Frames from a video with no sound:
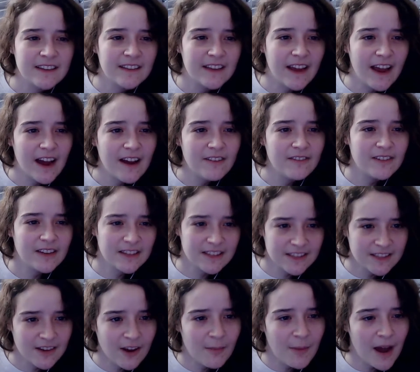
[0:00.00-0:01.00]
and they have like
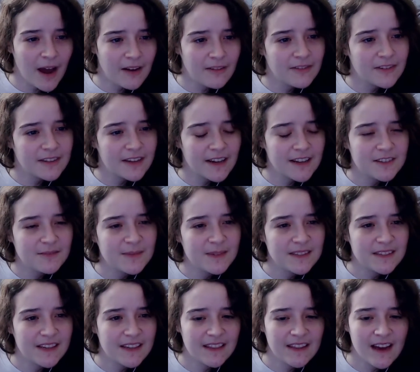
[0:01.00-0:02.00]
some
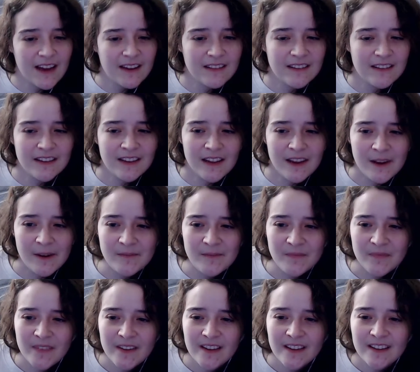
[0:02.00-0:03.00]
advertisements like that game.